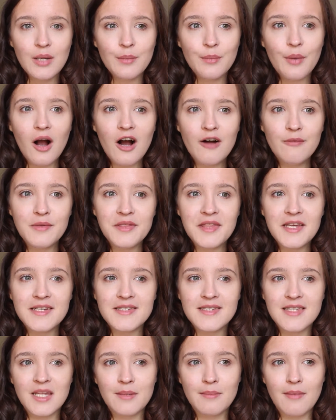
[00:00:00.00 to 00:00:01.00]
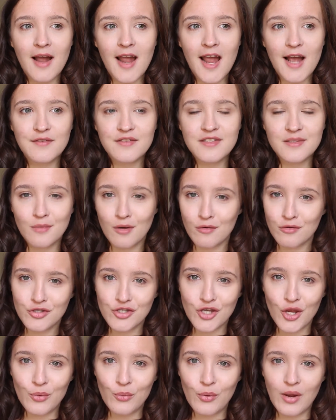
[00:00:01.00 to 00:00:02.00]
Part of me thinks that they might have Samoa
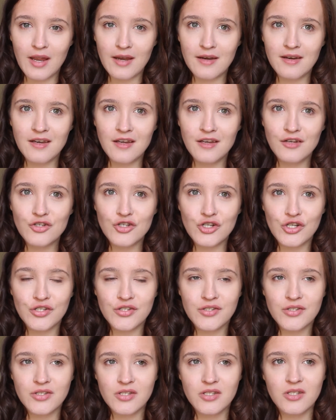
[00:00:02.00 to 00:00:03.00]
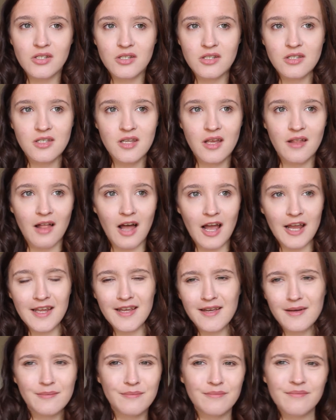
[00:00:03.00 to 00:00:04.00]
Joe win just to
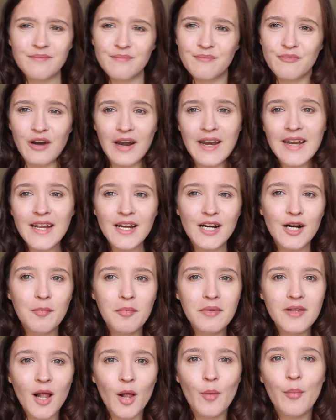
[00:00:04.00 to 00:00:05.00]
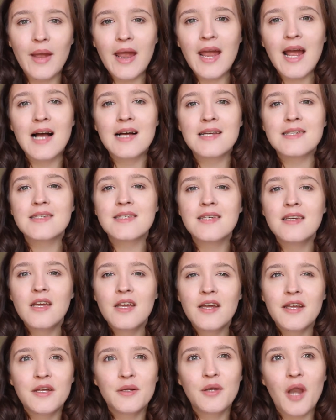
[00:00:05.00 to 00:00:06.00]
like break it up a little bit, as
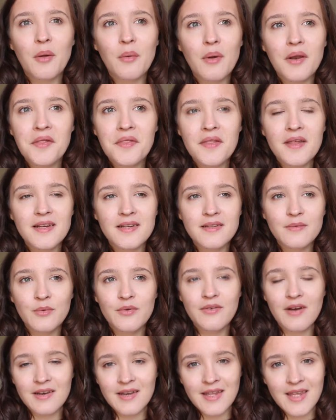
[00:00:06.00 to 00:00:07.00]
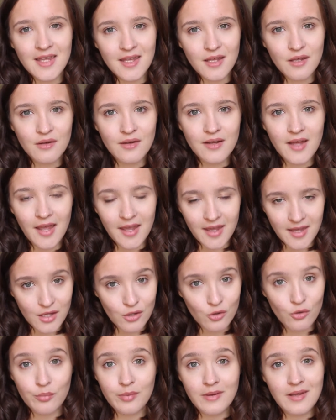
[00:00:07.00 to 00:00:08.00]
you know, I don't think we've had a
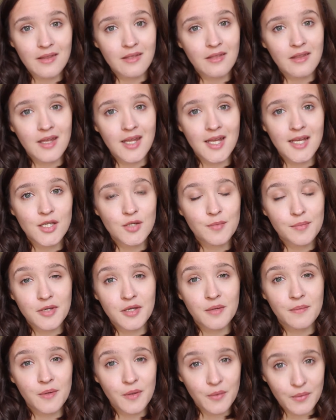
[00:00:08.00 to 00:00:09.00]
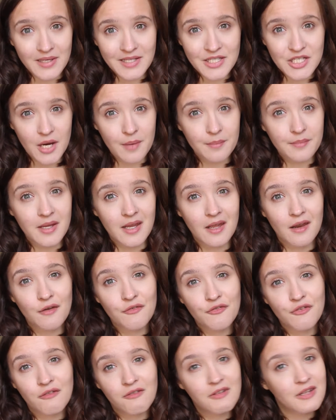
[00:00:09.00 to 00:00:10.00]
heel be the WWE champion
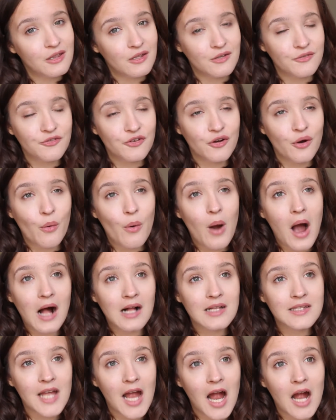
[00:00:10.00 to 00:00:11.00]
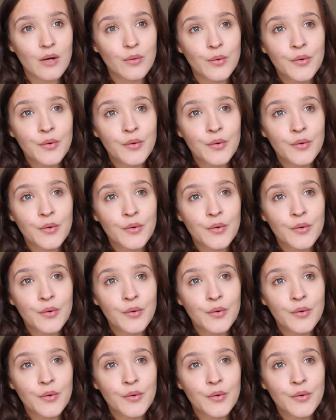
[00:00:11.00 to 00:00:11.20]
for a while now.